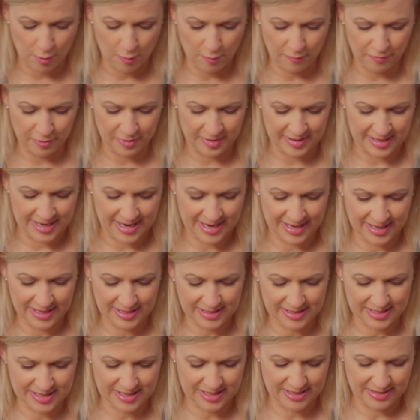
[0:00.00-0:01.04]

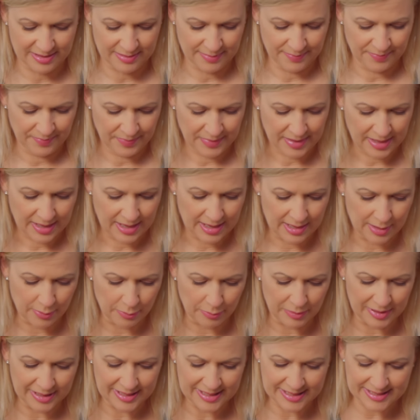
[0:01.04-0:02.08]
overnight, and it
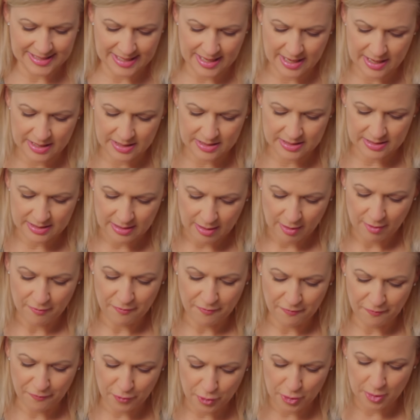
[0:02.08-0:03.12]
really does
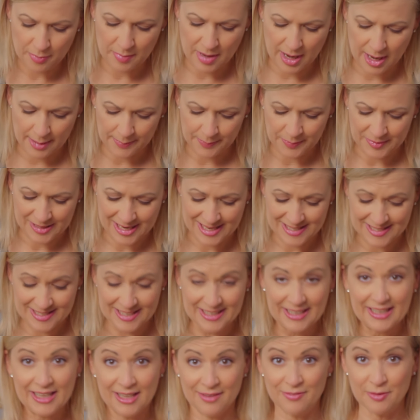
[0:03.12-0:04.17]
firm up
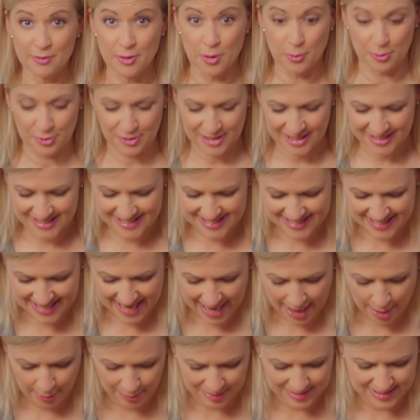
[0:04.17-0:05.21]
nicely, even though you can see
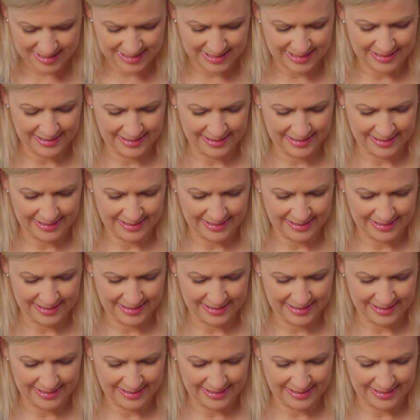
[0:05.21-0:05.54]
how it's